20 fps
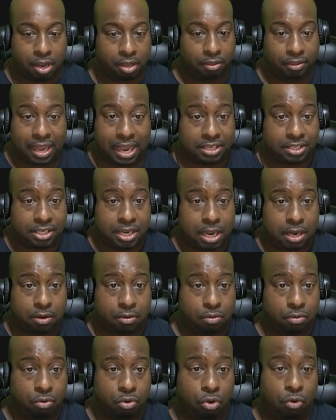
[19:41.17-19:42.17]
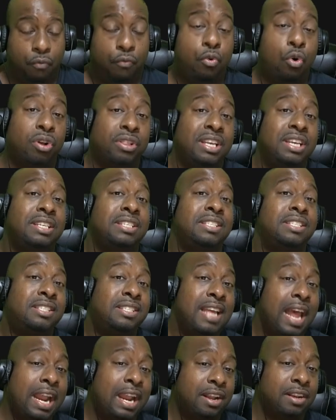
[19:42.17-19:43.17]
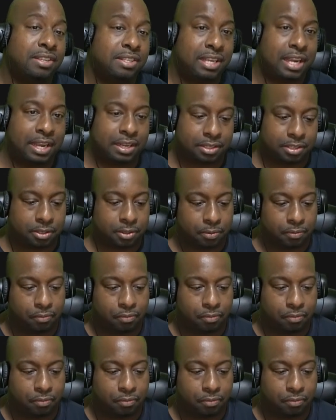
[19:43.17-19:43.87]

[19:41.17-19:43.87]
That's it for the second test.